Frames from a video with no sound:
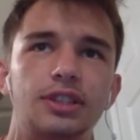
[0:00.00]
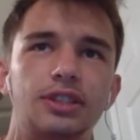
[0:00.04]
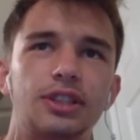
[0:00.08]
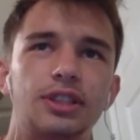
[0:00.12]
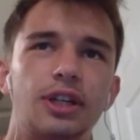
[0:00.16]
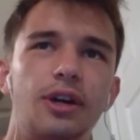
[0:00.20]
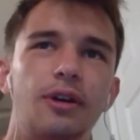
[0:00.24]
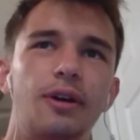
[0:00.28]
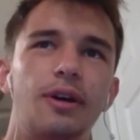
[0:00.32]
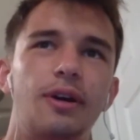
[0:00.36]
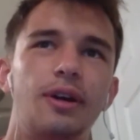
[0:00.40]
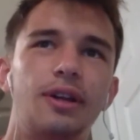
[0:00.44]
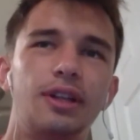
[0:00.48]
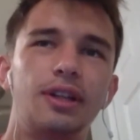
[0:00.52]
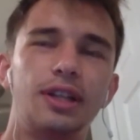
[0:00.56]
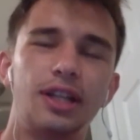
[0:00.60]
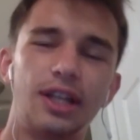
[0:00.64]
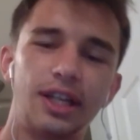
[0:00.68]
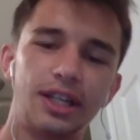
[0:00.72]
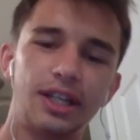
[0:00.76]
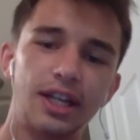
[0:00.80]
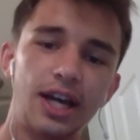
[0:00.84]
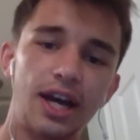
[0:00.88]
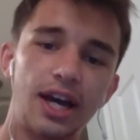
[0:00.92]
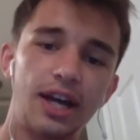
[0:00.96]
So
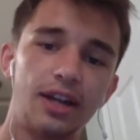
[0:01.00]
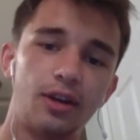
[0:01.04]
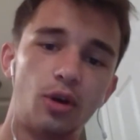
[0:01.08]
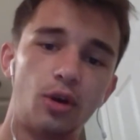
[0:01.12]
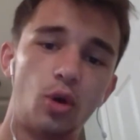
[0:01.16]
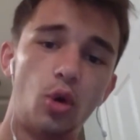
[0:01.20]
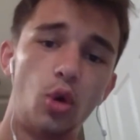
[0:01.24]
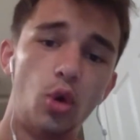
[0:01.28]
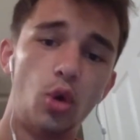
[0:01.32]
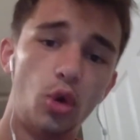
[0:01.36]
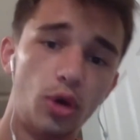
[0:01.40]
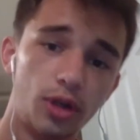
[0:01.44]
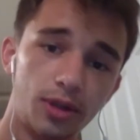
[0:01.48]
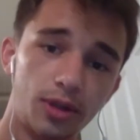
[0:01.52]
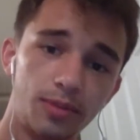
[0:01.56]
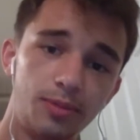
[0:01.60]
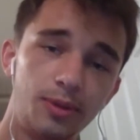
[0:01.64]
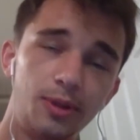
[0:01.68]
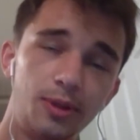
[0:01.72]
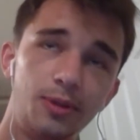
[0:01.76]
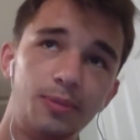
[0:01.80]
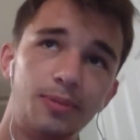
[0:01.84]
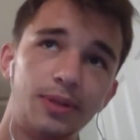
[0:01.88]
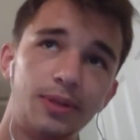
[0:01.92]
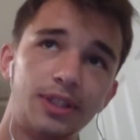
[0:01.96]
like not
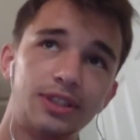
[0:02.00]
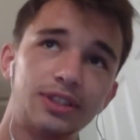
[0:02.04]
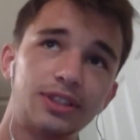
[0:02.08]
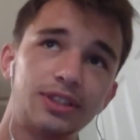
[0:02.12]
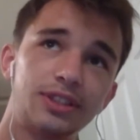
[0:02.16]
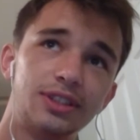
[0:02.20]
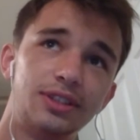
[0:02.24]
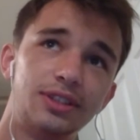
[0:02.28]
horrible, but still